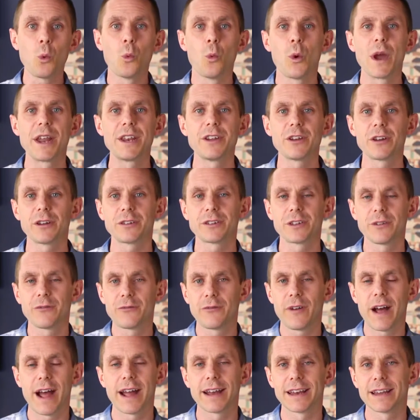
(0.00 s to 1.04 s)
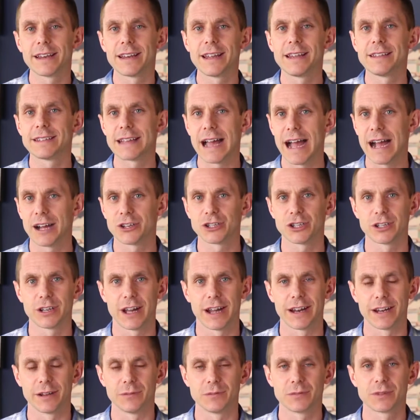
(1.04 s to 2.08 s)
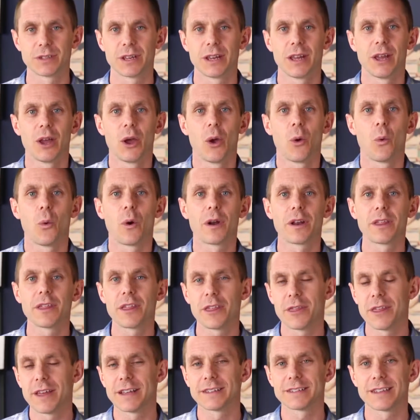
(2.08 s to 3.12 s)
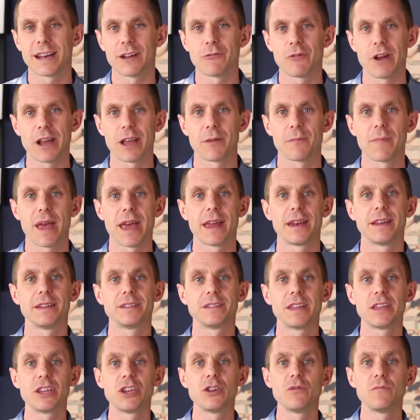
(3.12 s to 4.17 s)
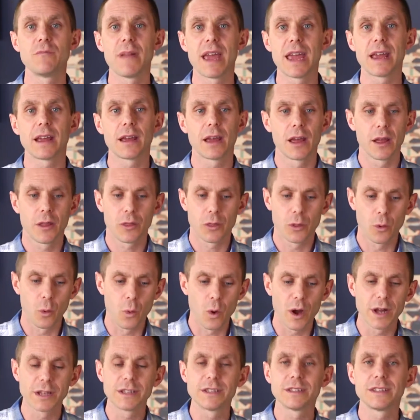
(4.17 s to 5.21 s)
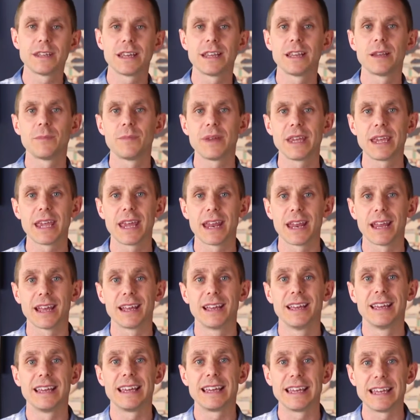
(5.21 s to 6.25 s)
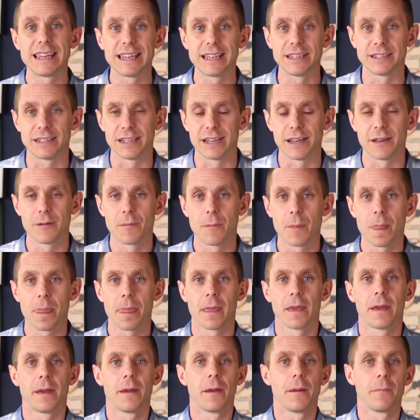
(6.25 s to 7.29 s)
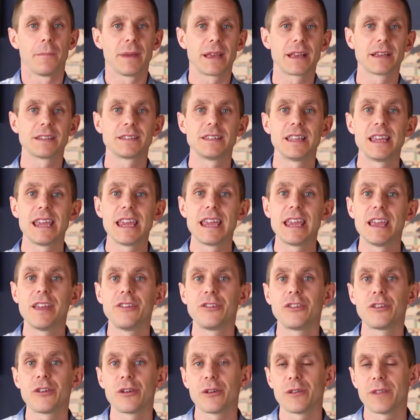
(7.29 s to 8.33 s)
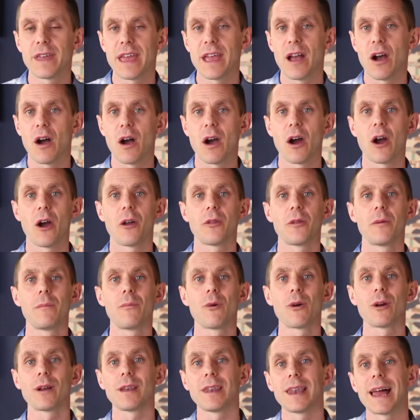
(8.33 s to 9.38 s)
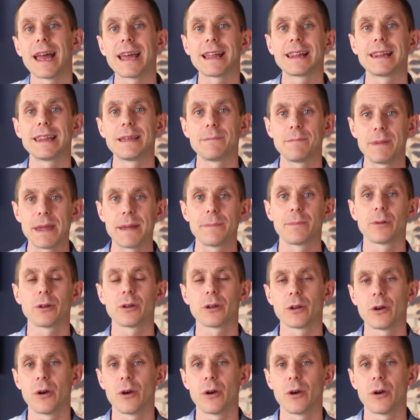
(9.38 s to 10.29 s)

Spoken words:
When you're defining these action items, one of the things that I recommend is that you make the ones in the beginning easy. Because the easier they are, the more likely people